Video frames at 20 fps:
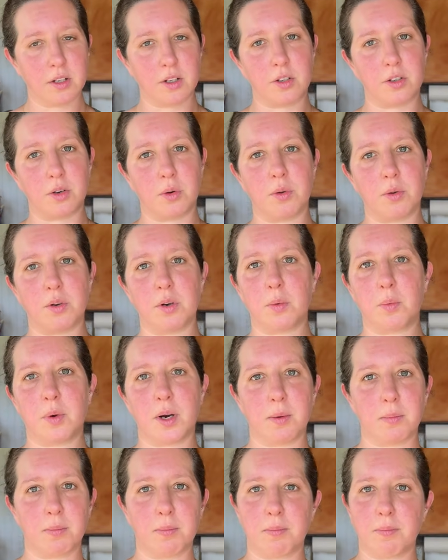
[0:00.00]
don't know
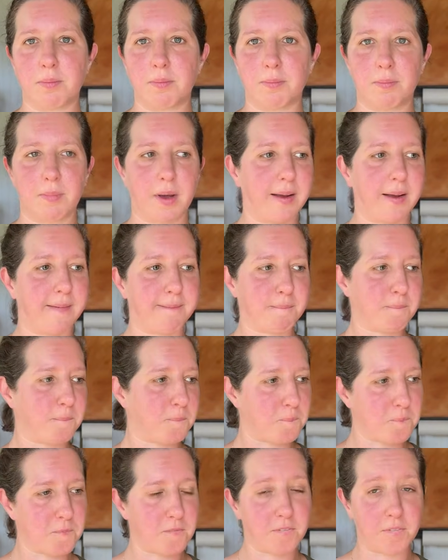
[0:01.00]
where my
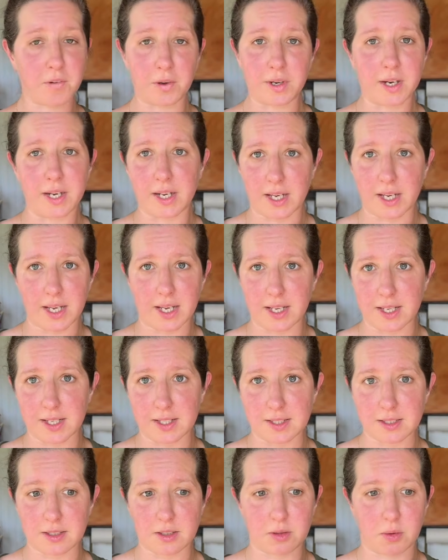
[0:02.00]
footing
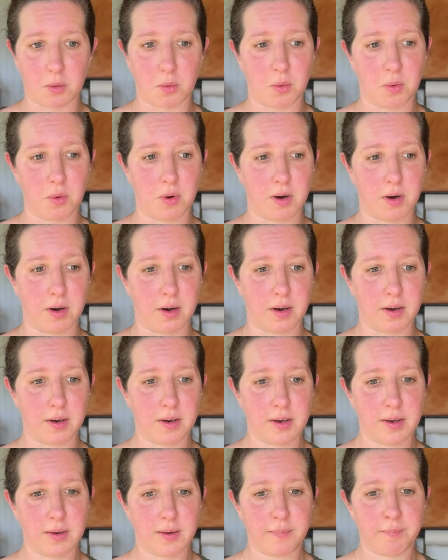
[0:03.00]
is or
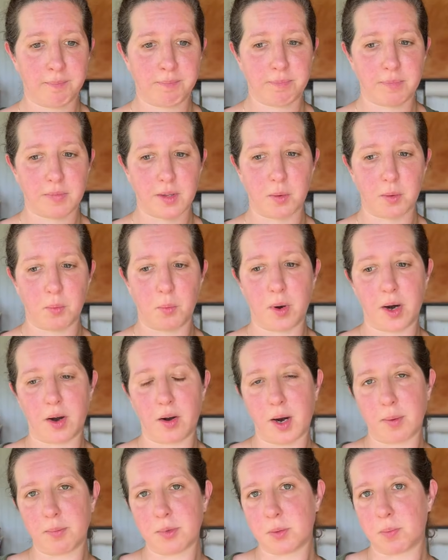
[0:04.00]
where
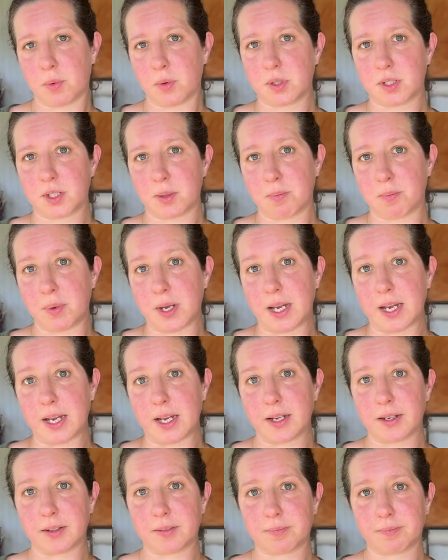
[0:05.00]
I'm supposed to
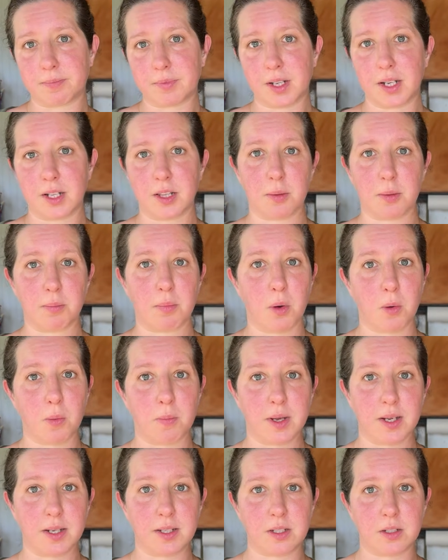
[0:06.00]
be in the
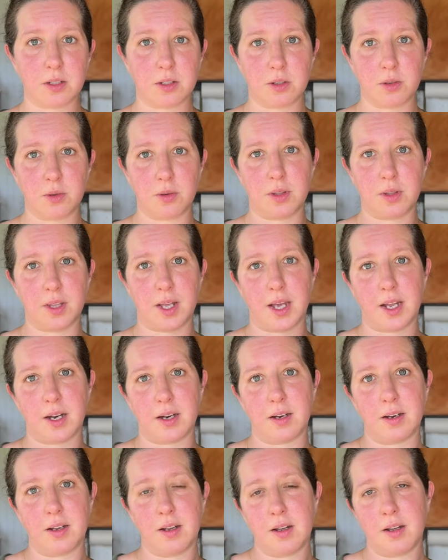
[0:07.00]
moment, to
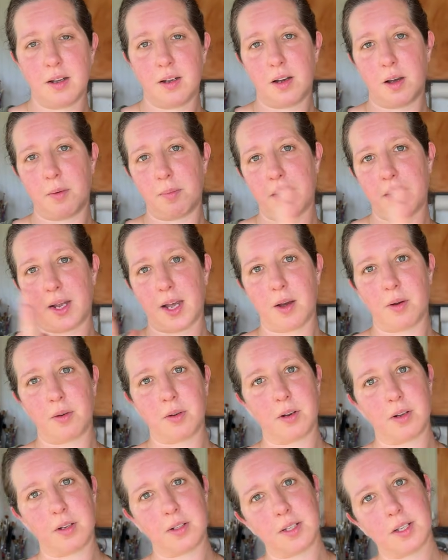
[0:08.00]
then coming out
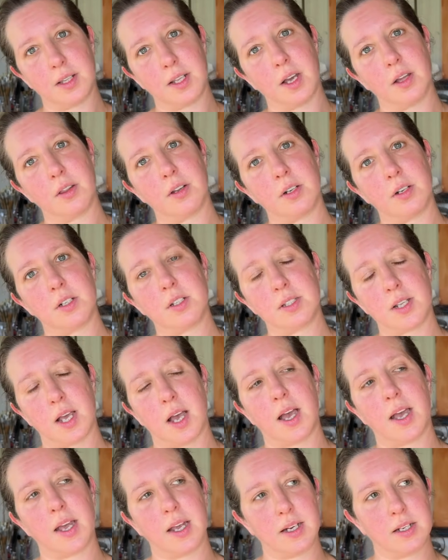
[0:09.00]
onto the other
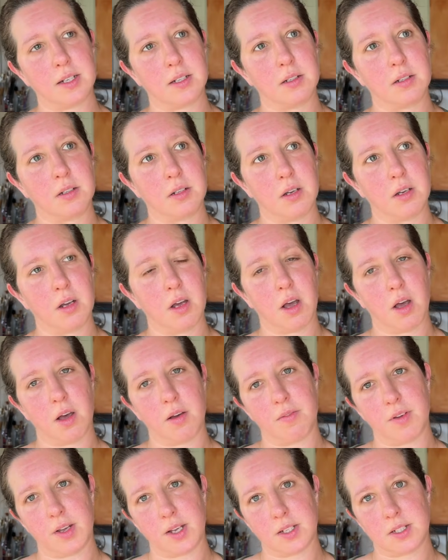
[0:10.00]
side
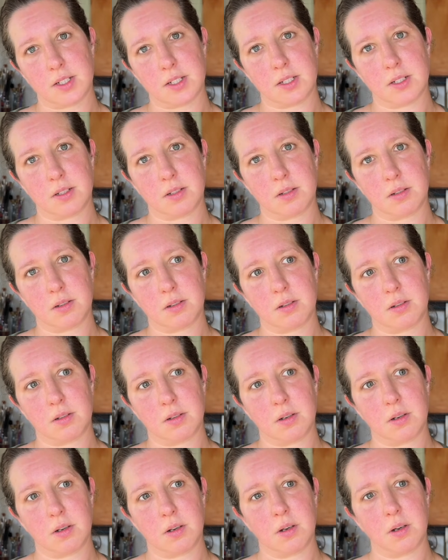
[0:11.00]
of it
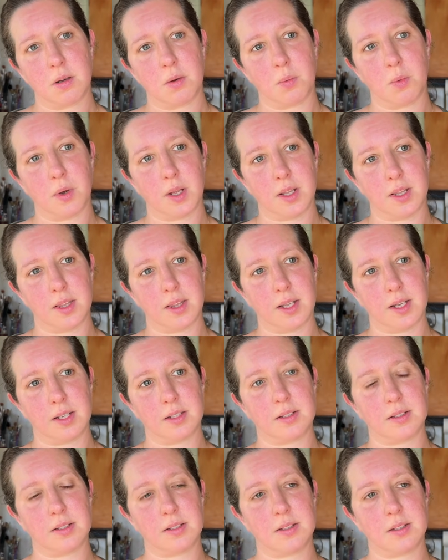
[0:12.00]
with
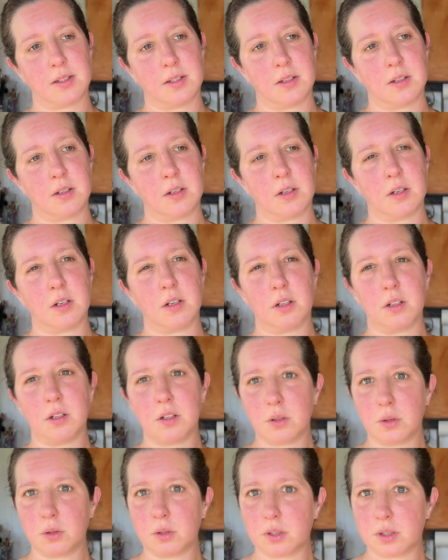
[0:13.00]
this
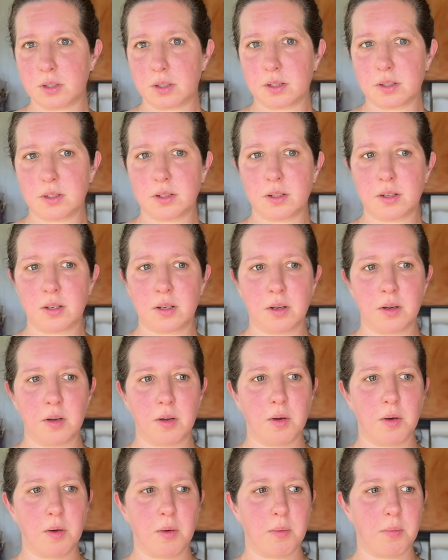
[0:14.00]
loose
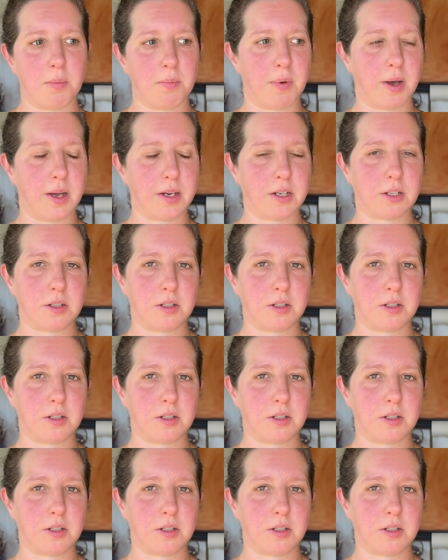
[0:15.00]
but